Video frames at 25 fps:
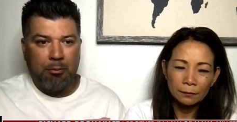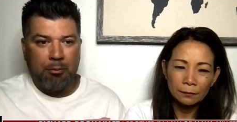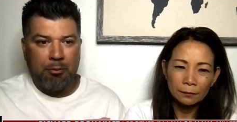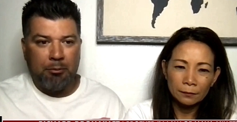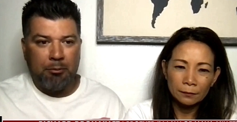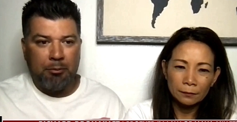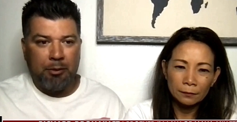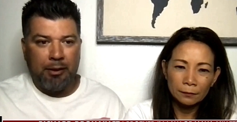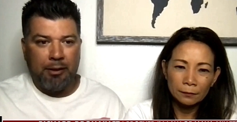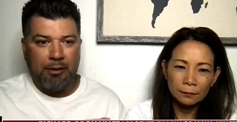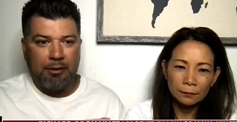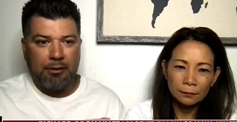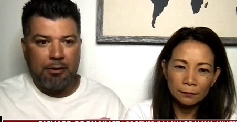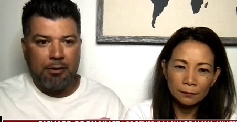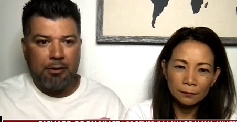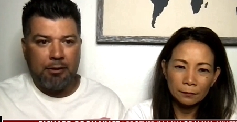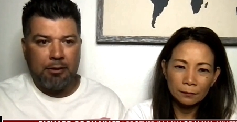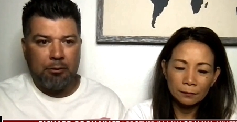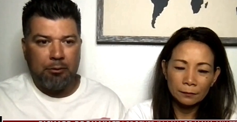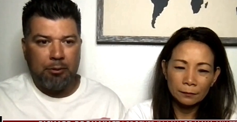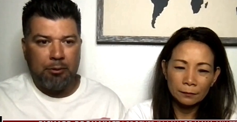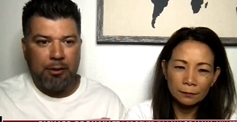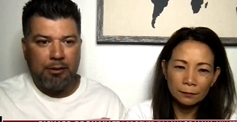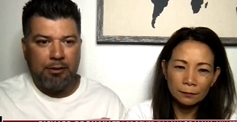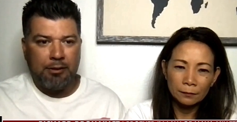Speaker 1: them raise
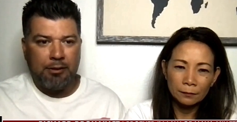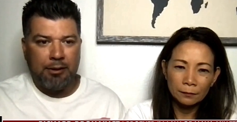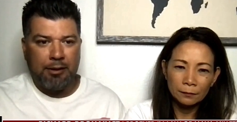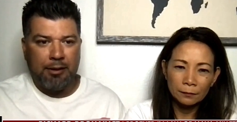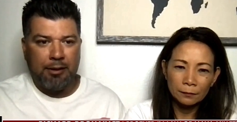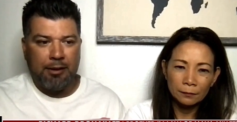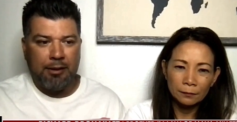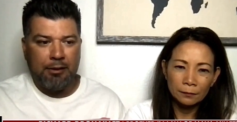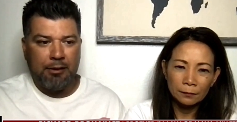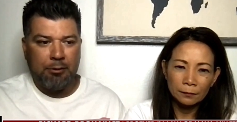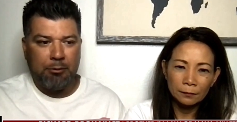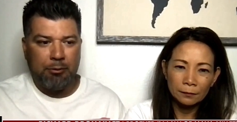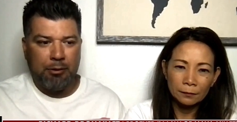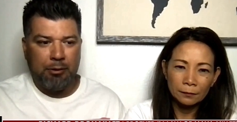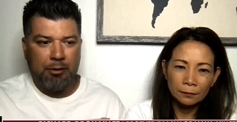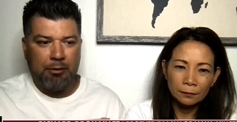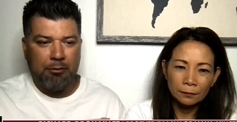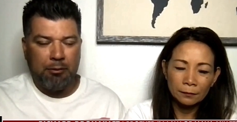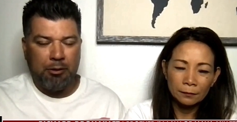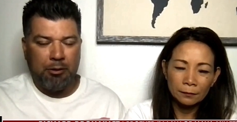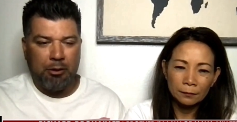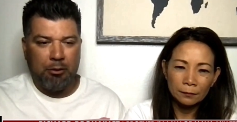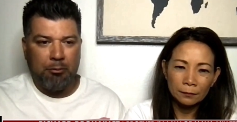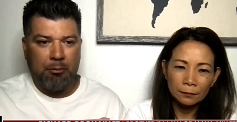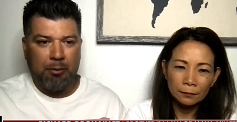raise the kids with
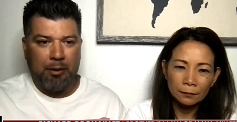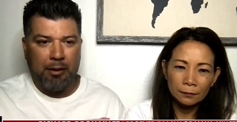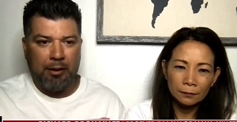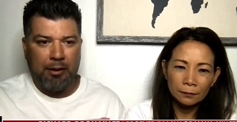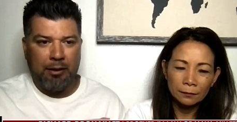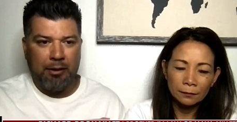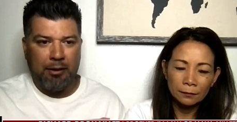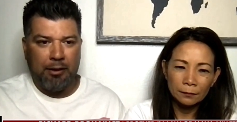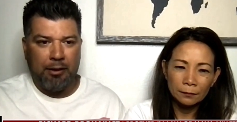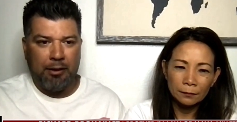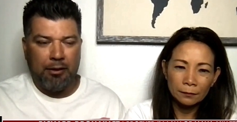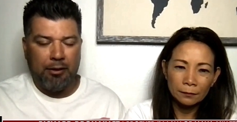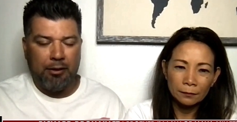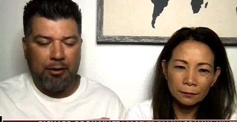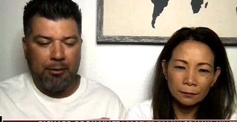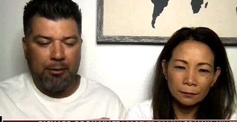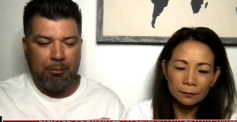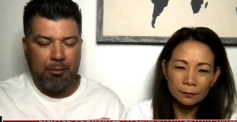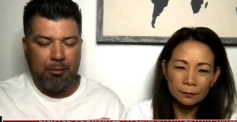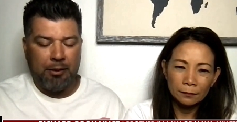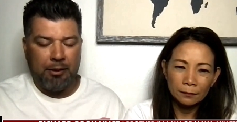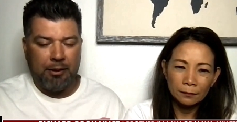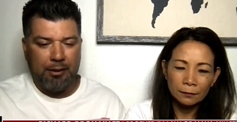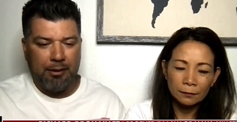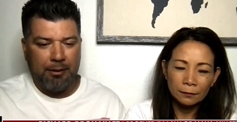you know Maya, Larry,
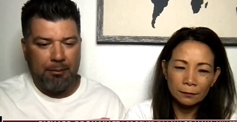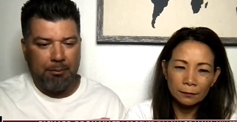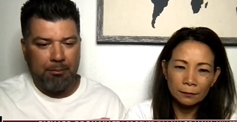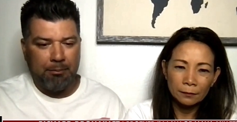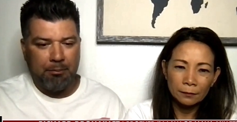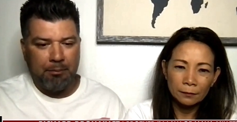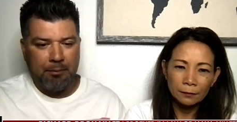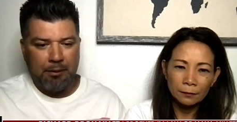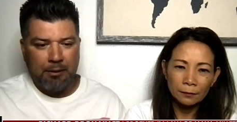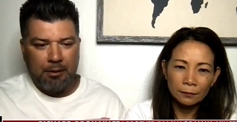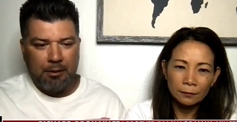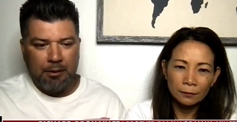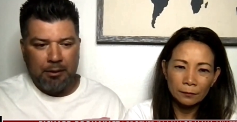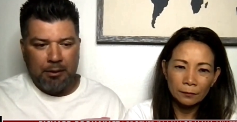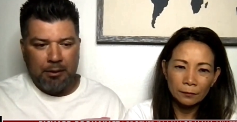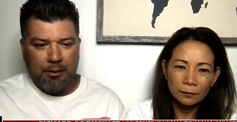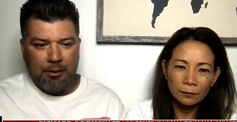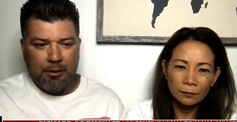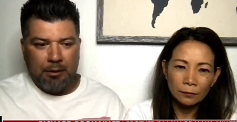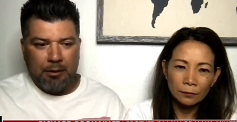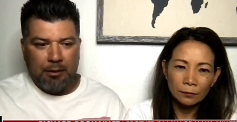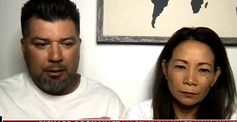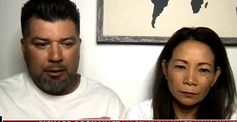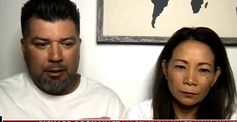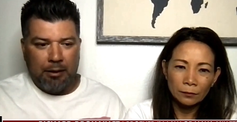but um,
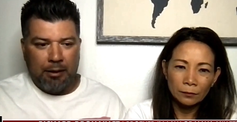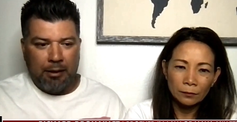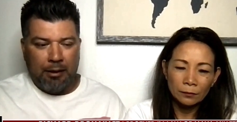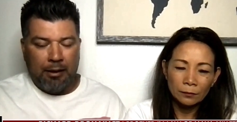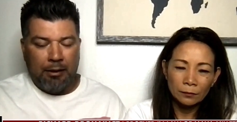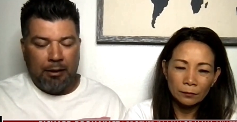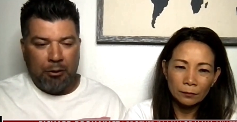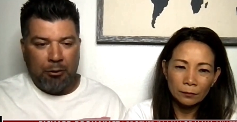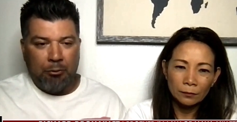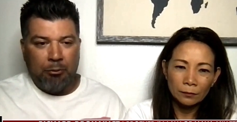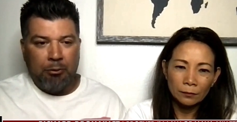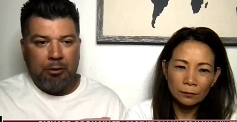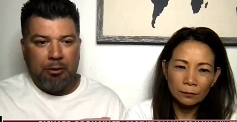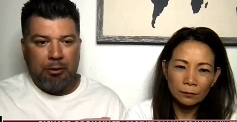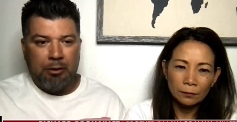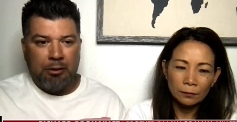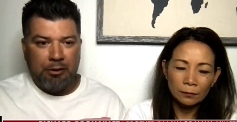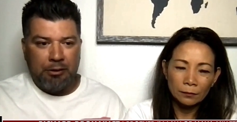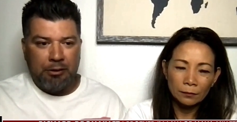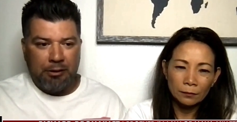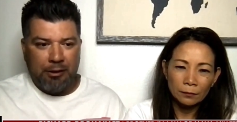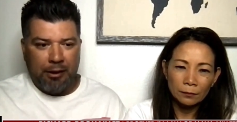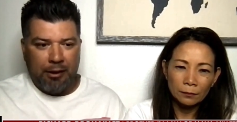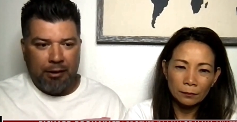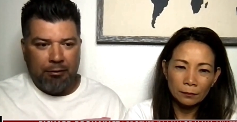I know
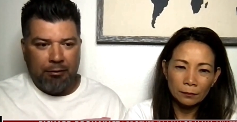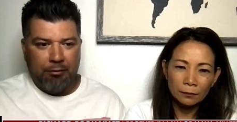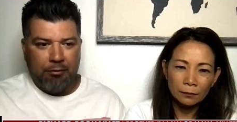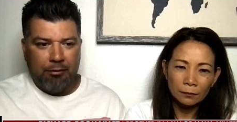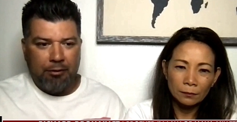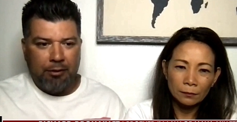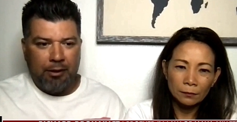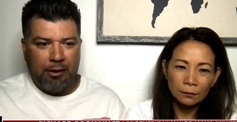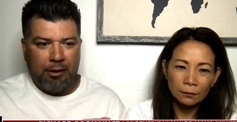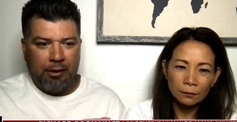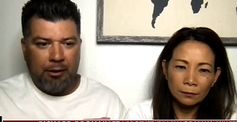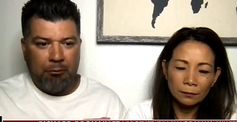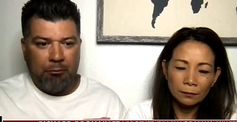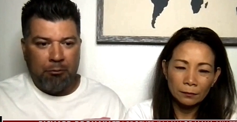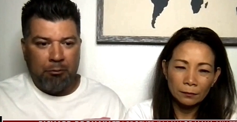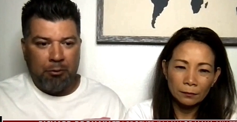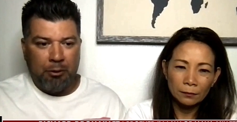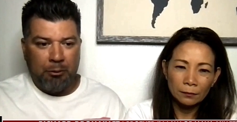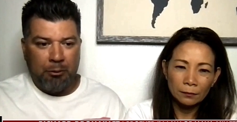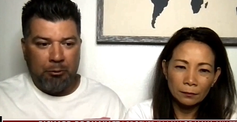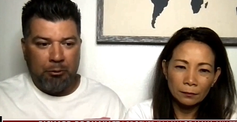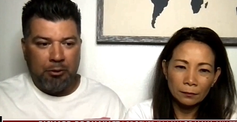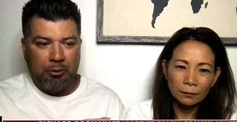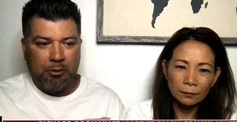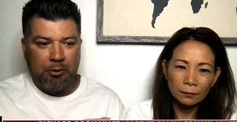they're safe, and
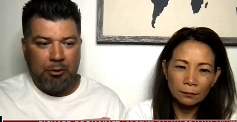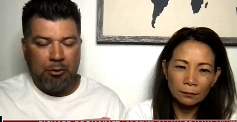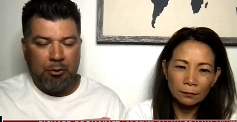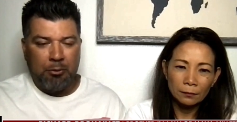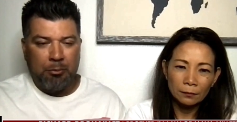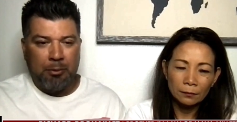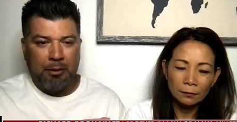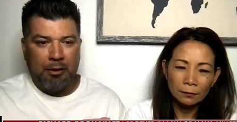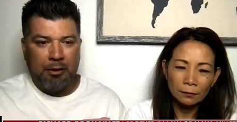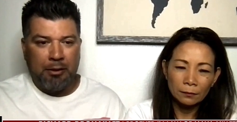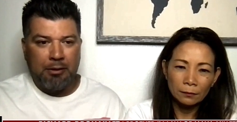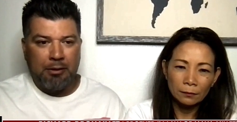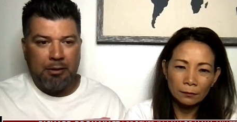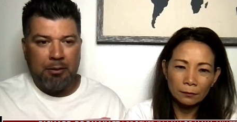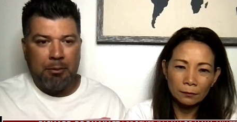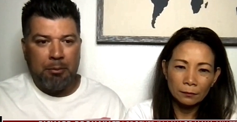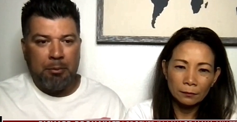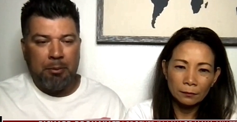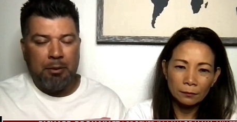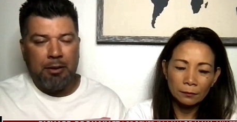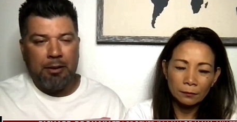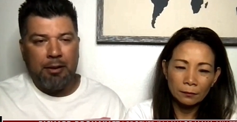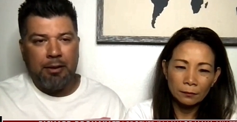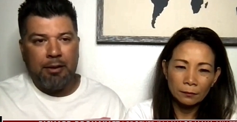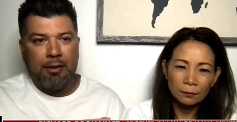we were told by the
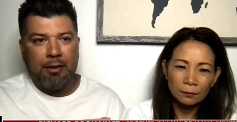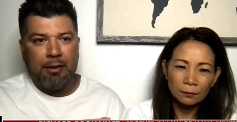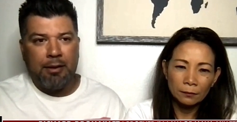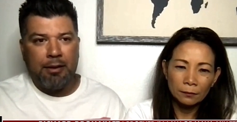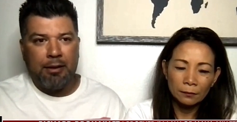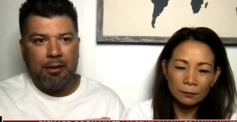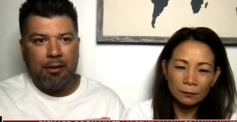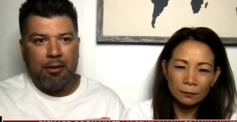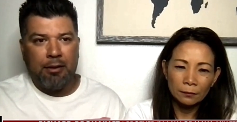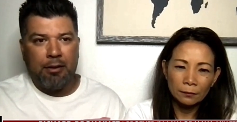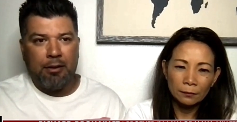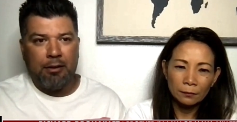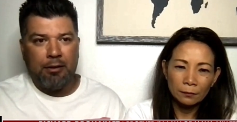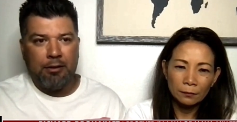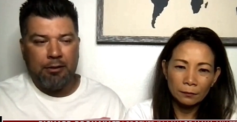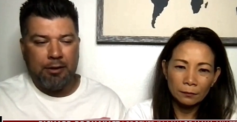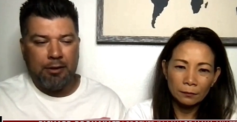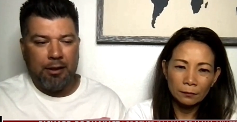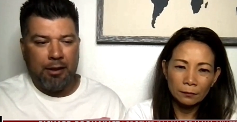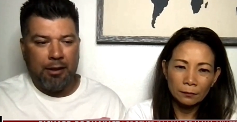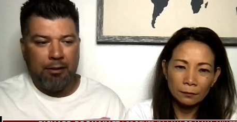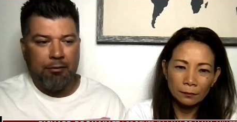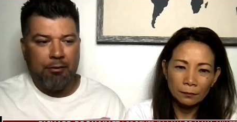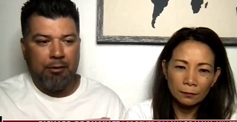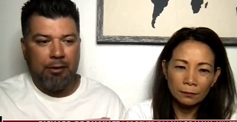CPD that they are
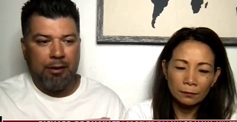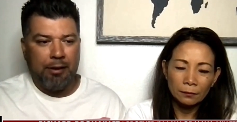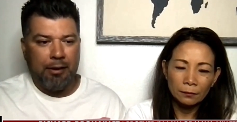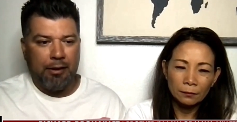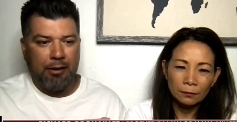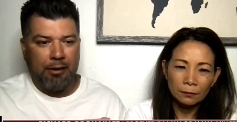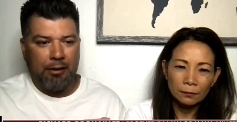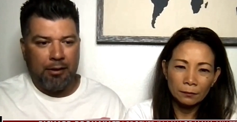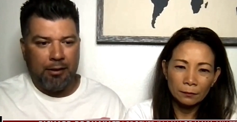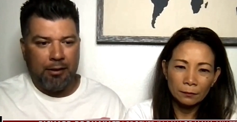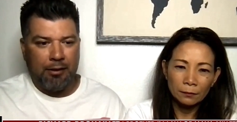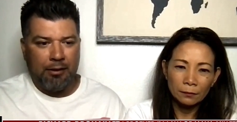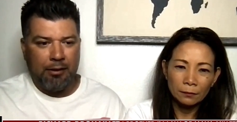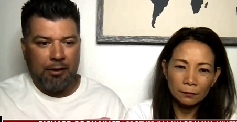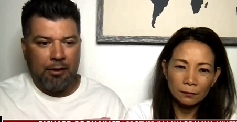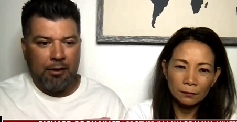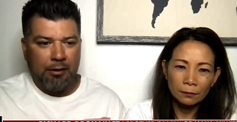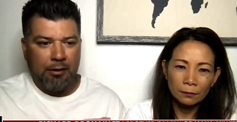safe and they are